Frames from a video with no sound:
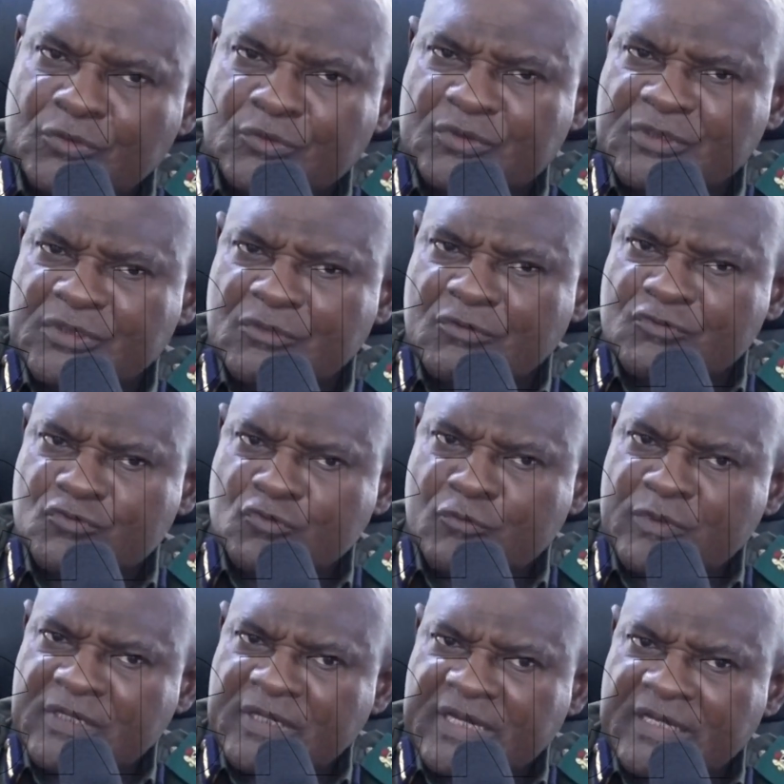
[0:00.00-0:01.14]
You think of so
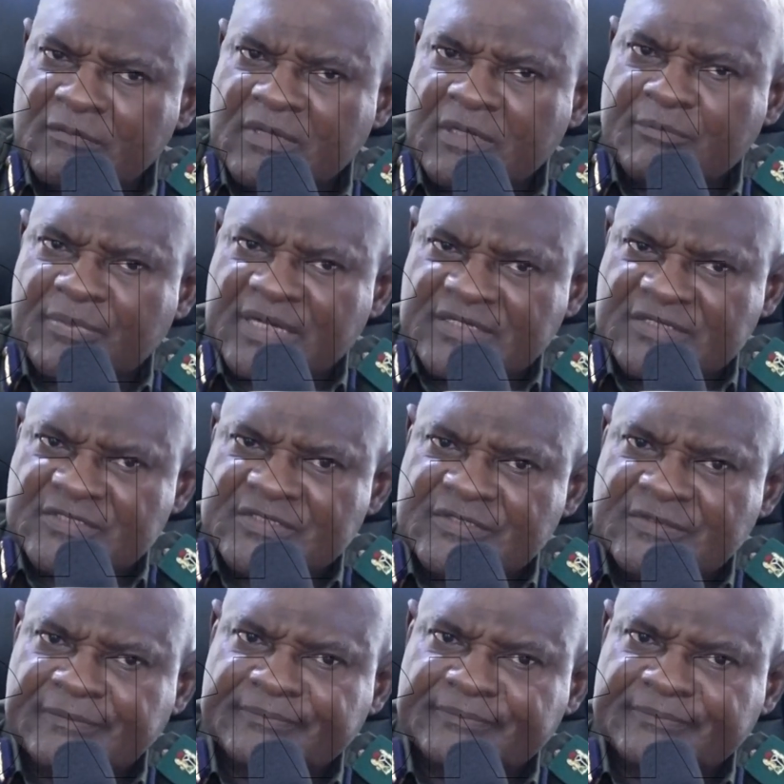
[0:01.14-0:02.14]
many animal parts